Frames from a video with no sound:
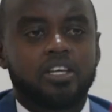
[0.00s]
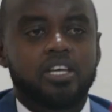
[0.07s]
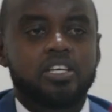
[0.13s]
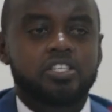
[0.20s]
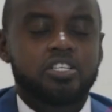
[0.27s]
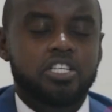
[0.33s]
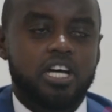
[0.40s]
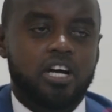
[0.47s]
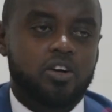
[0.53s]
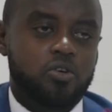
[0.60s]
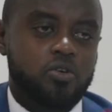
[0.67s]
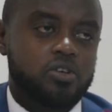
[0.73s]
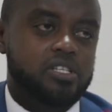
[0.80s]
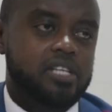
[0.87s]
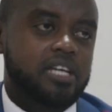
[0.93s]
the engineer
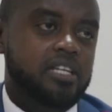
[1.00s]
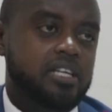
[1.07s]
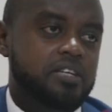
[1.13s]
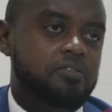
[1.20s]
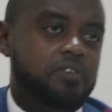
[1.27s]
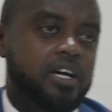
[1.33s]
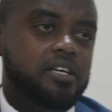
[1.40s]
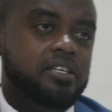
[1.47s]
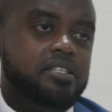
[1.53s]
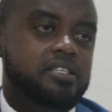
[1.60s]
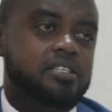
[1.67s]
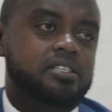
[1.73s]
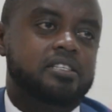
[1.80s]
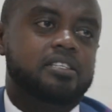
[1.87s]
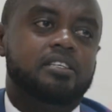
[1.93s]
goes,
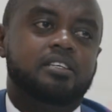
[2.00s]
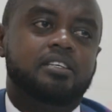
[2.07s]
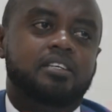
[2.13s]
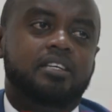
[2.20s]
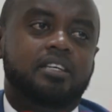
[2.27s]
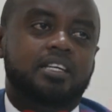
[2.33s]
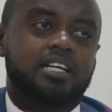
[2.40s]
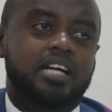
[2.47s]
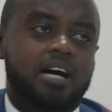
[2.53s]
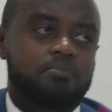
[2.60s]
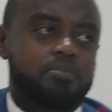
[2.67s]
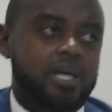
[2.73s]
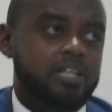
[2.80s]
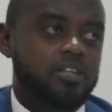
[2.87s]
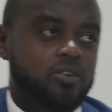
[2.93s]
identifies a
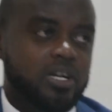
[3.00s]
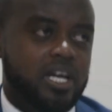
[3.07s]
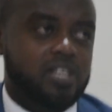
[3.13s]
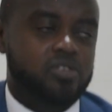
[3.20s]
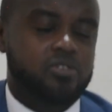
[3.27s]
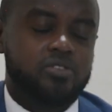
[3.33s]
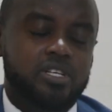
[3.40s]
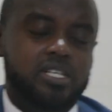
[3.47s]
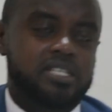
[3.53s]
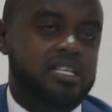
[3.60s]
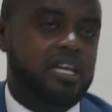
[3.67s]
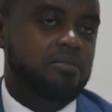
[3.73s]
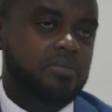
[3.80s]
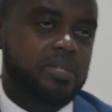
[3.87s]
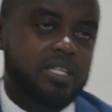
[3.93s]
company known as Green
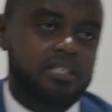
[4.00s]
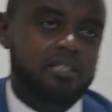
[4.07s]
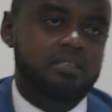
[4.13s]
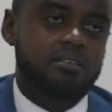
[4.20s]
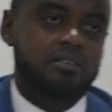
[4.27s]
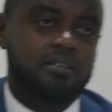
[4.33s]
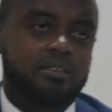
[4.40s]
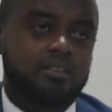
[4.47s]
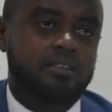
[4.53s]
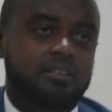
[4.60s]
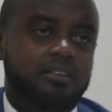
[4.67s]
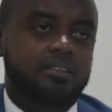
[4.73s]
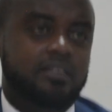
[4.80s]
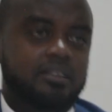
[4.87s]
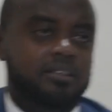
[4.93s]
something.
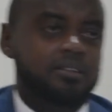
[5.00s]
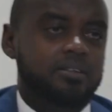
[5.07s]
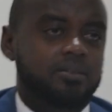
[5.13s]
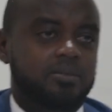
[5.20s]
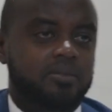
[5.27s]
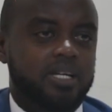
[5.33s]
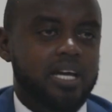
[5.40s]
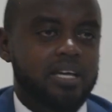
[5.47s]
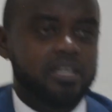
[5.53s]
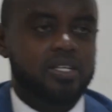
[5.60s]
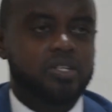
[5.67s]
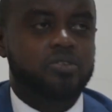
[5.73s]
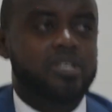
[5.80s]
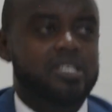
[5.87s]
We are yet to